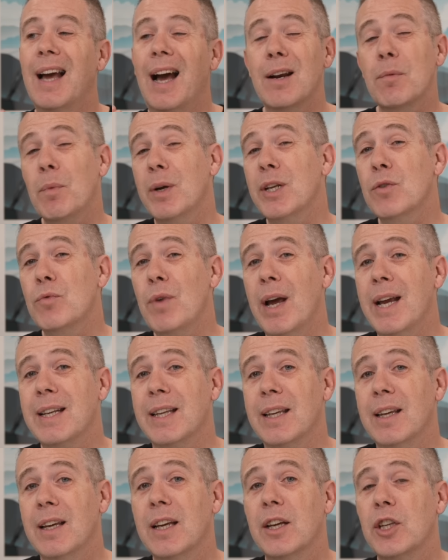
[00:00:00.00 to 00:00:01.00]
And when you're
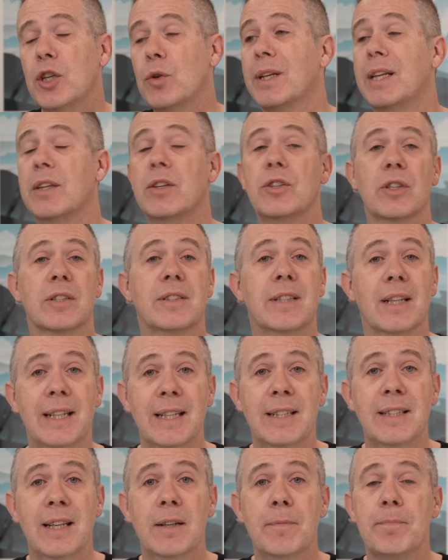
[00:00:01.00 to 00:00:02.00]
ready, you can either just
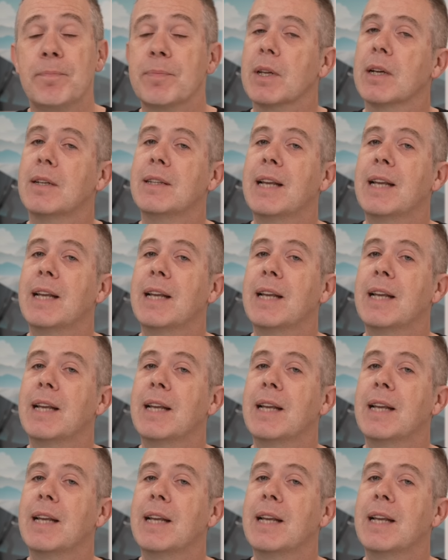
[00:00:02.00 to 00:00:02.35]
delete it,